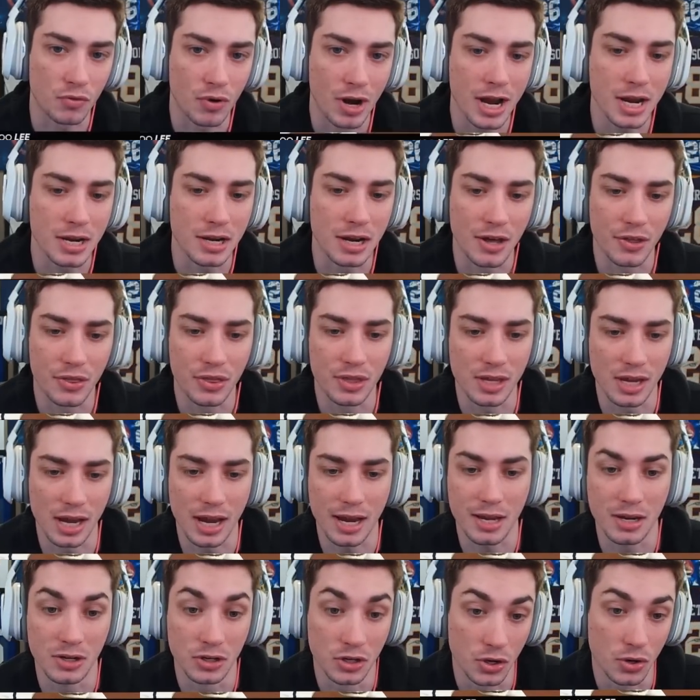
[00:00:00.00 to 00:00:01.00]
right, nothing
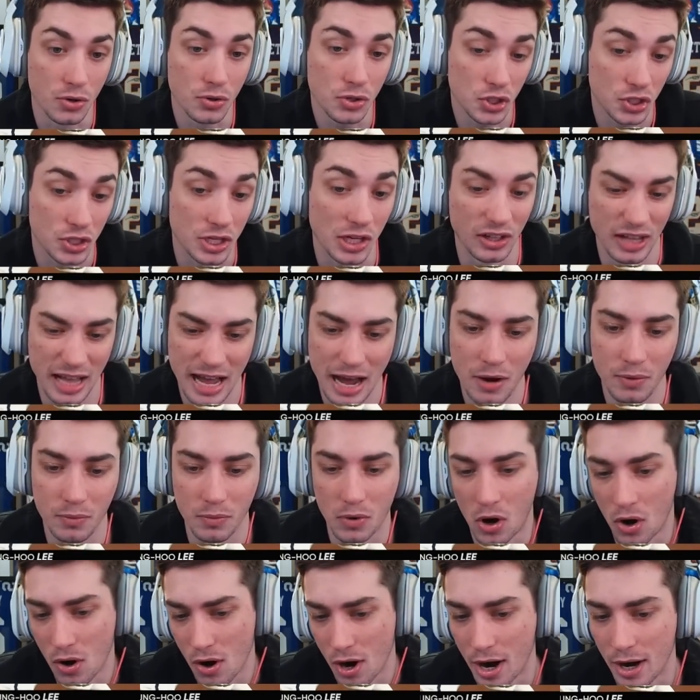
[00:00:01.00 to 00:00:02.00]
I can do, still out,
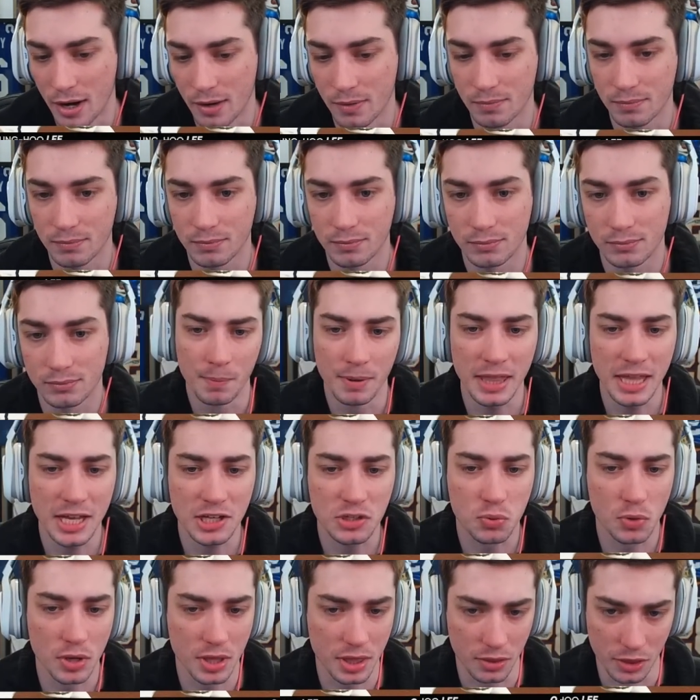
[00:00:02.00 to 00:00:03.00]
all right. But
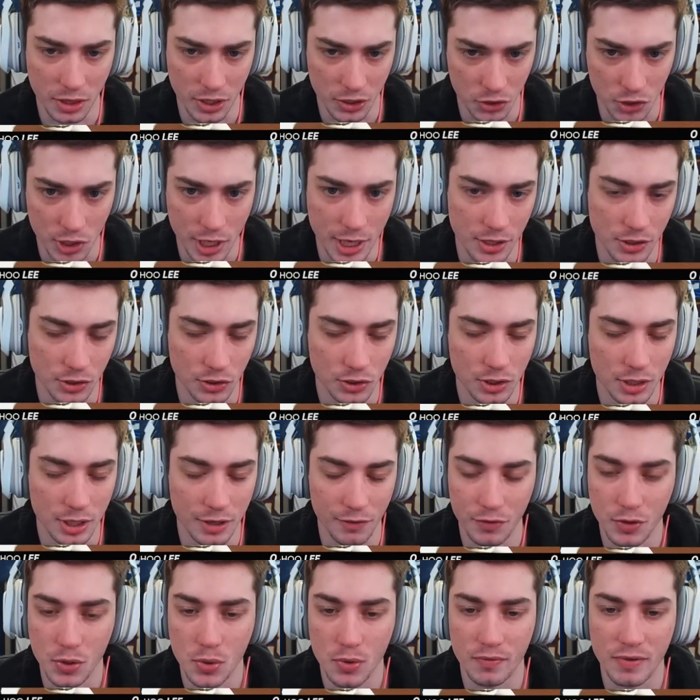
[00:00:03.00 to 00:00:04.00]
that's what this is.
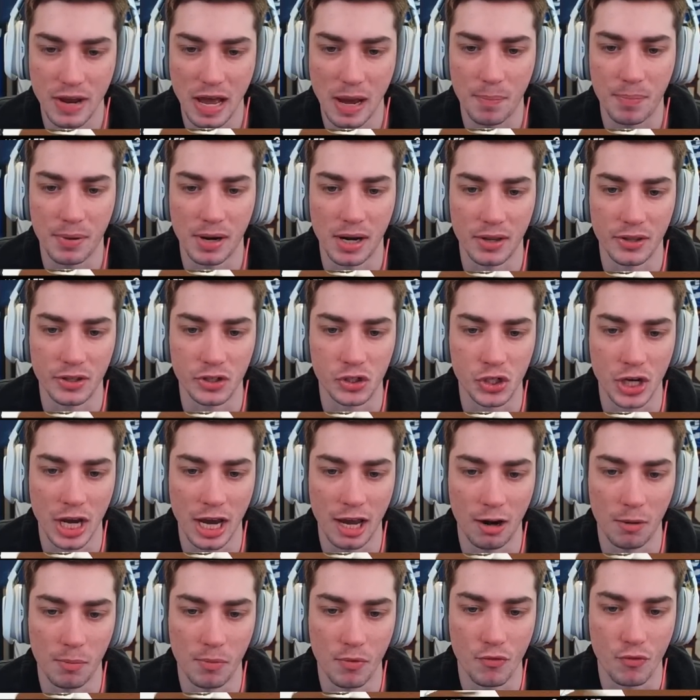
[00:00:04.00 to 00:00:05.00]
If you have not been on the
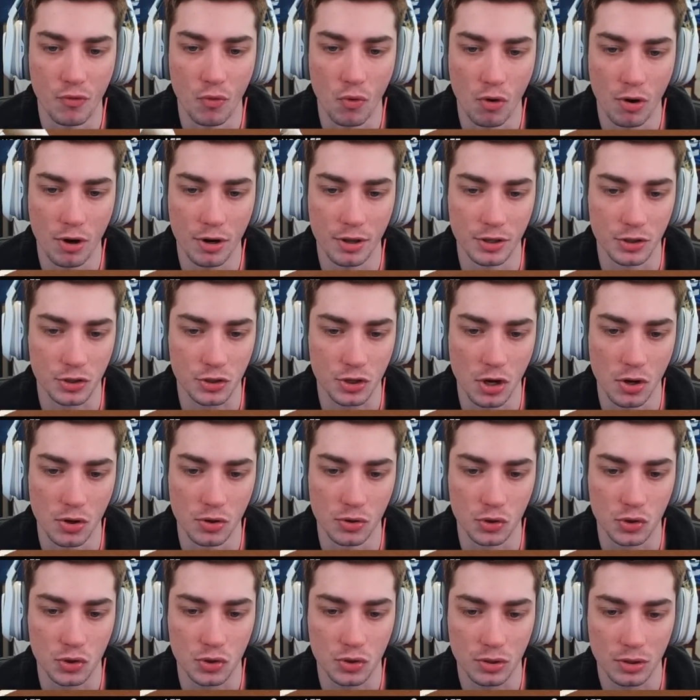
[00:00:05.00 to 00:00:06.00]
channel before, this
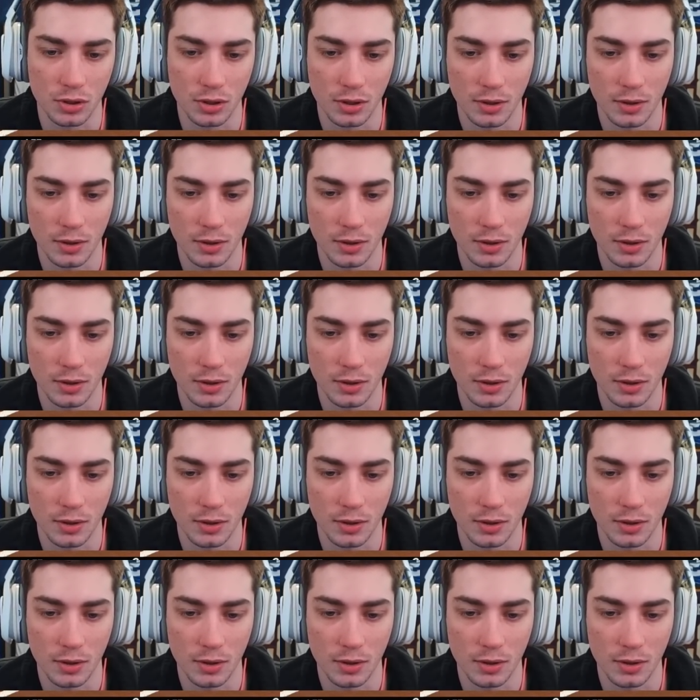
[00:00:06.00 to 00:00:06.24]
goes